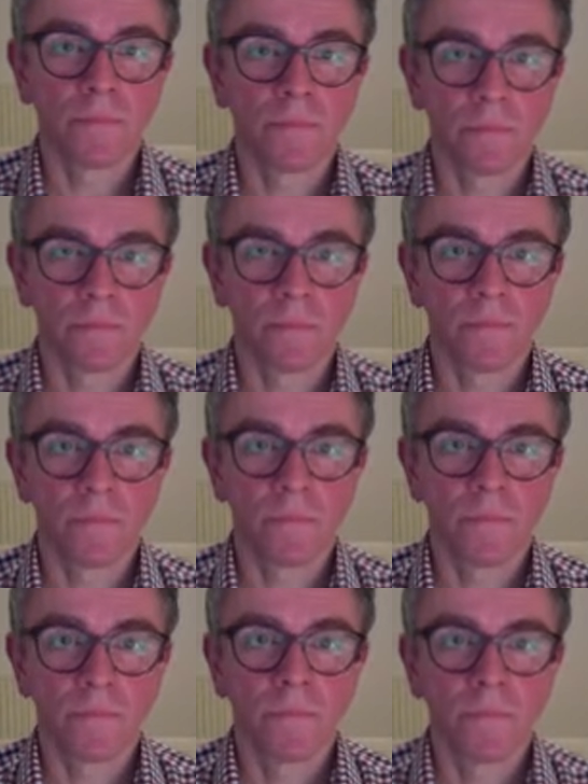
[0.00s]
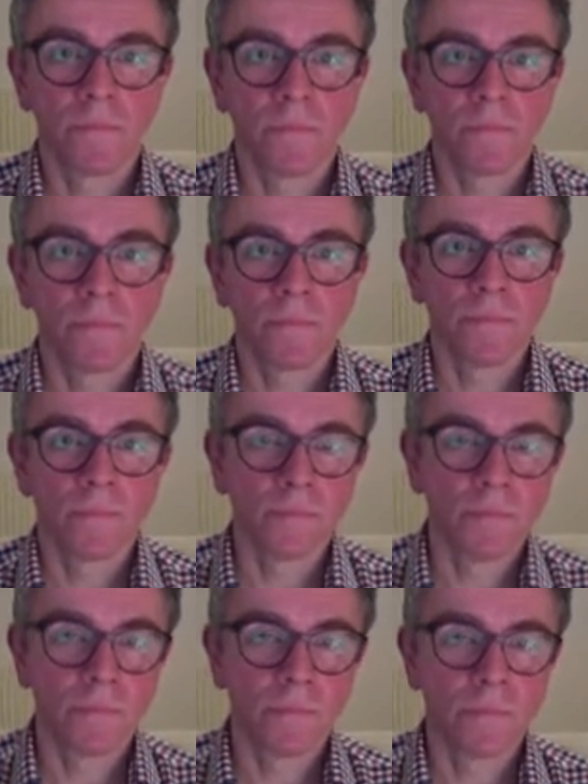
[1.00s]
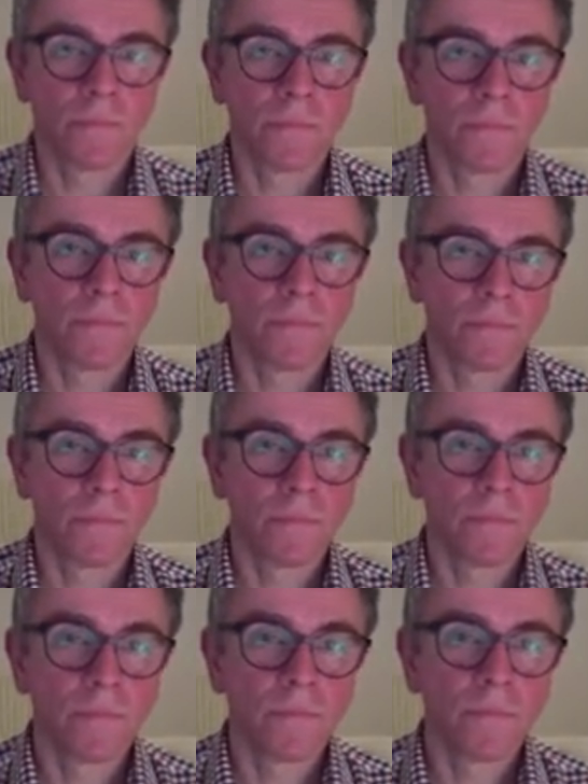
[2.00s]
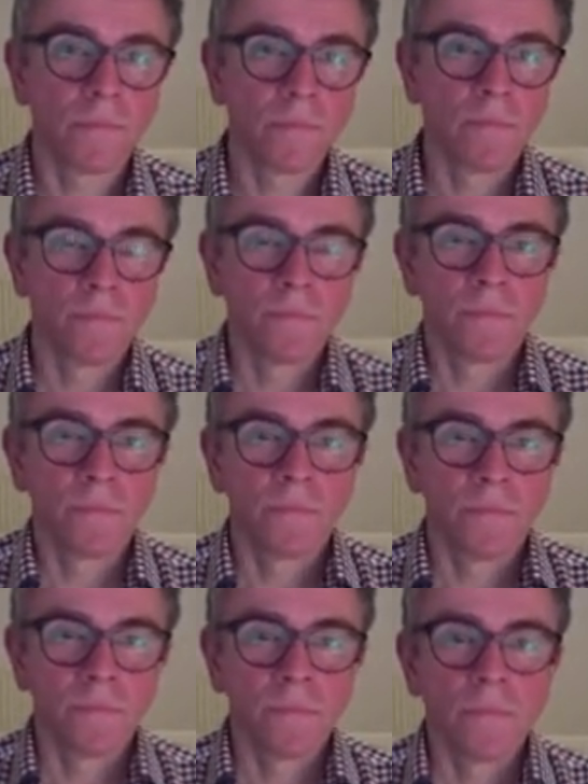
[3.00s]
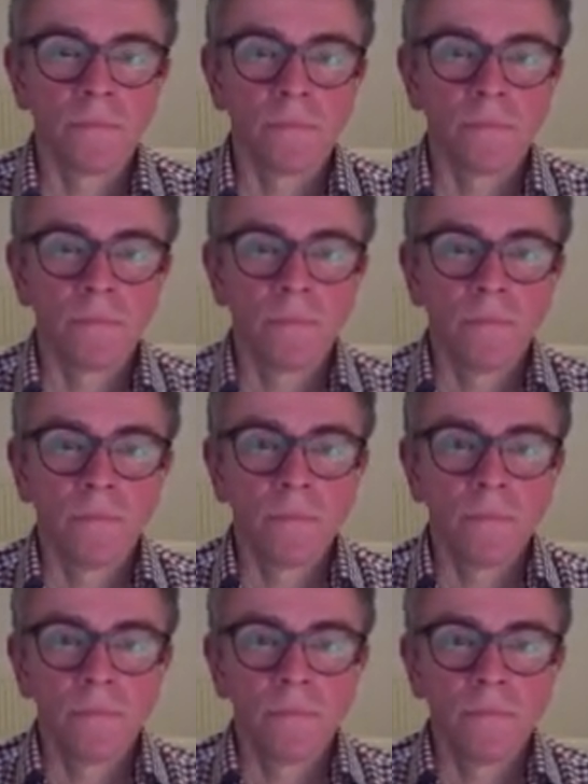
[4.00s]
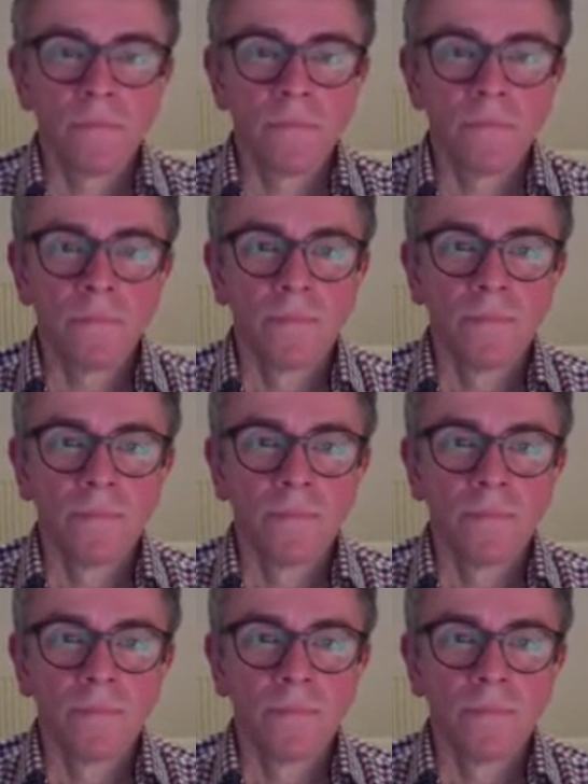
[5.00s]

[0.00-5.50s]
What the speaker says: This person isn't speaking.